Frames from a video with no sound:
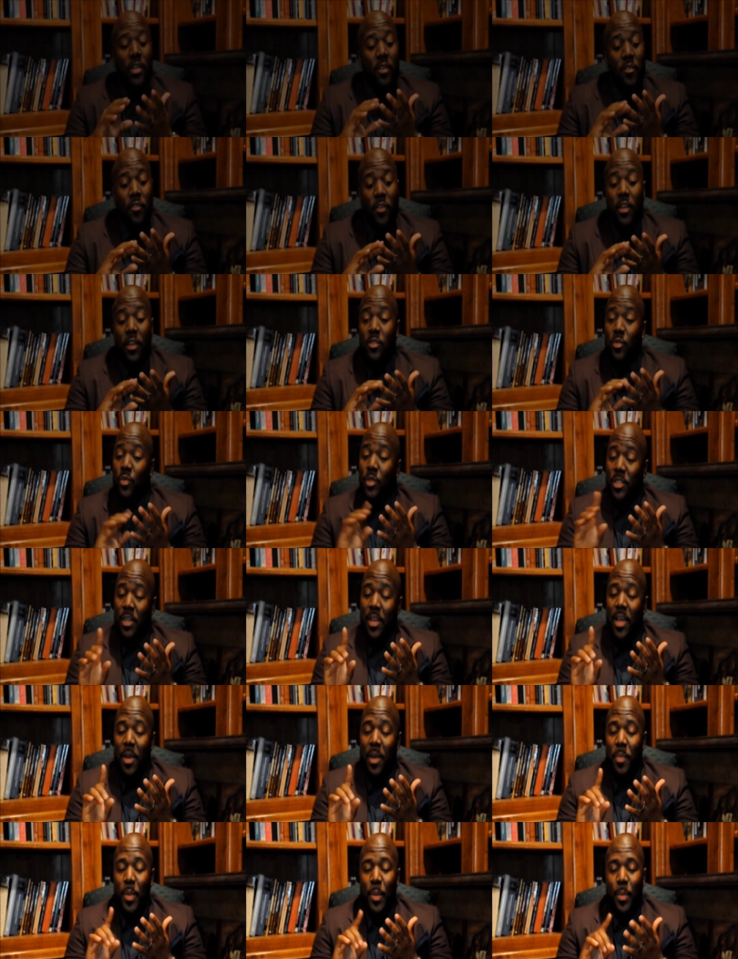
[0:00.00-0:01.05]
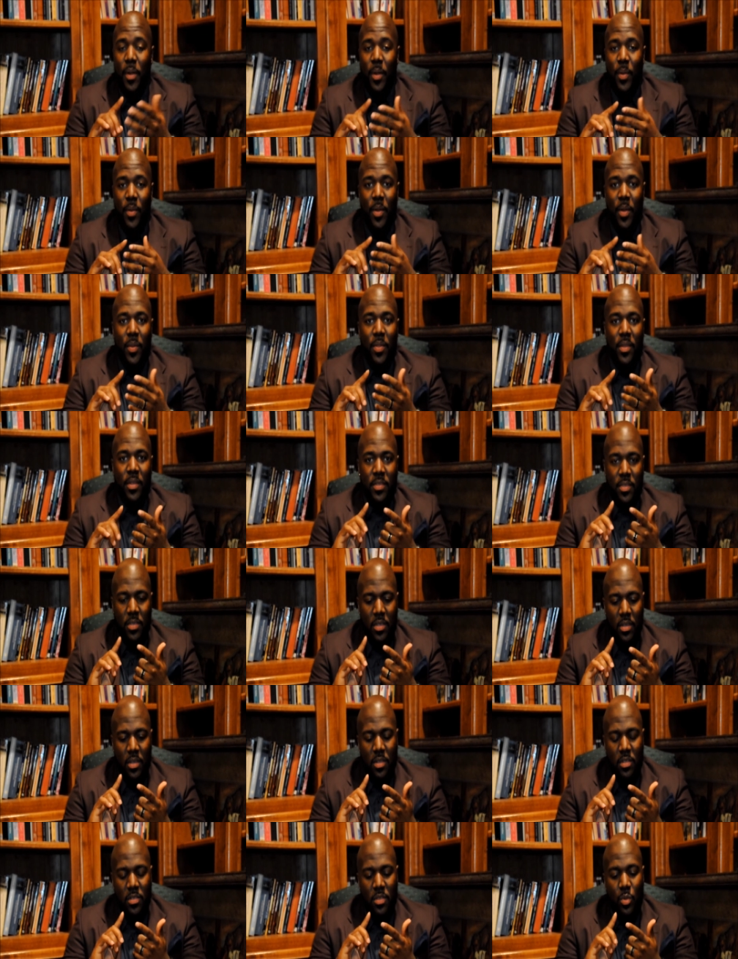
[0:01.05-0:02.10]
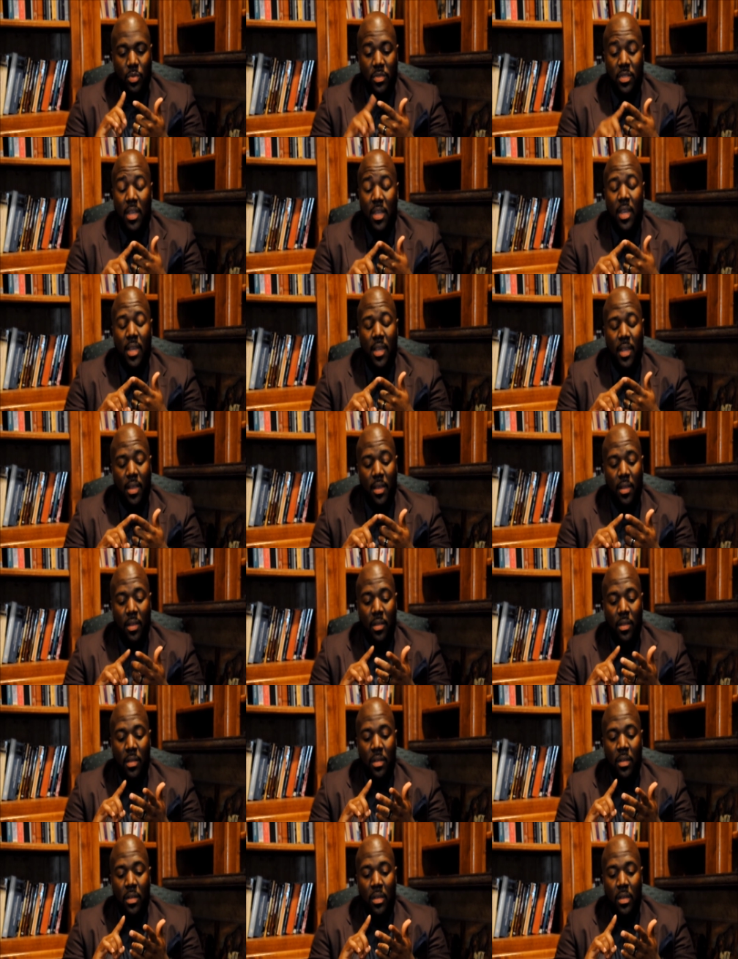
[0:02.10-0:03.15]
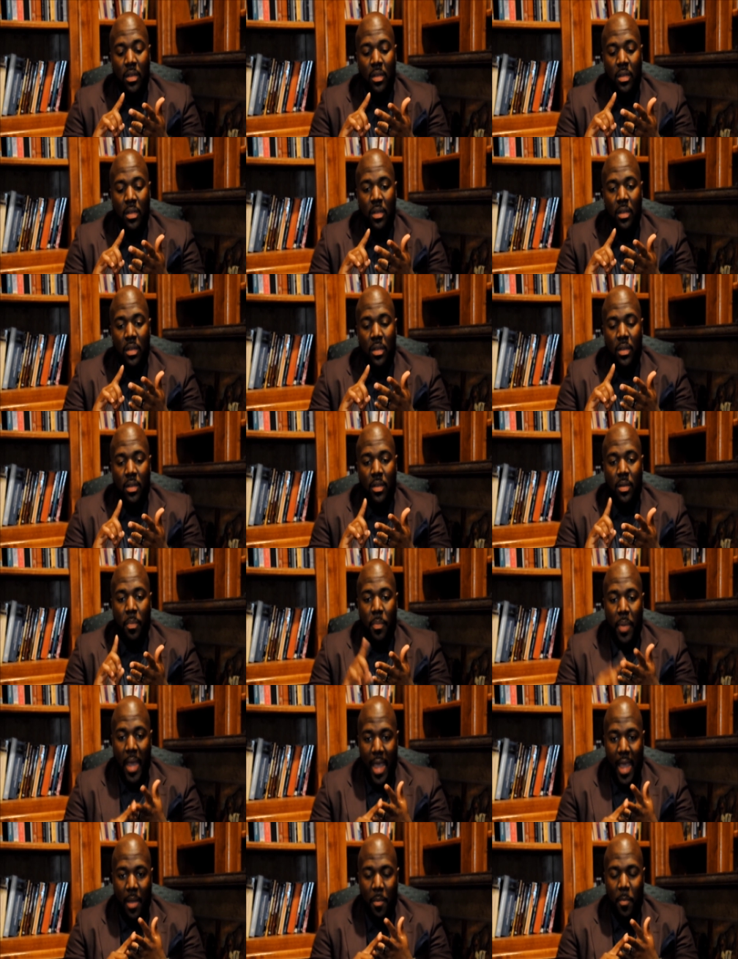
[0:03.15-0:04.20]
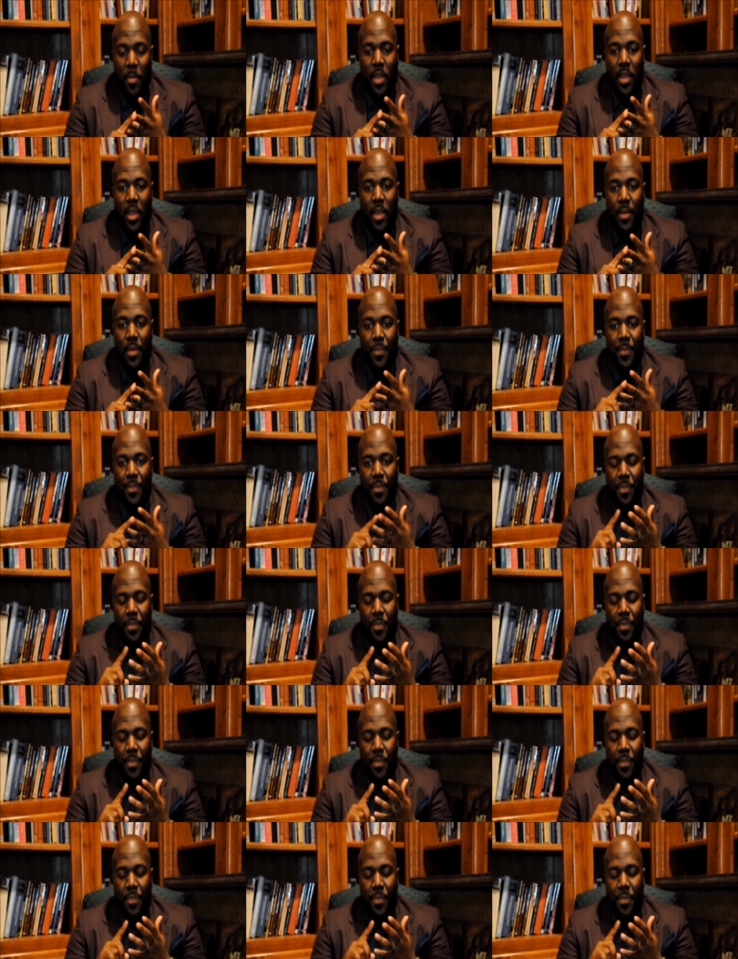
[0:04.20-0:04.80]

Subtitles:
Goodfellas, which a lot of people don't know this, it was Kid Killer, Pac-Man,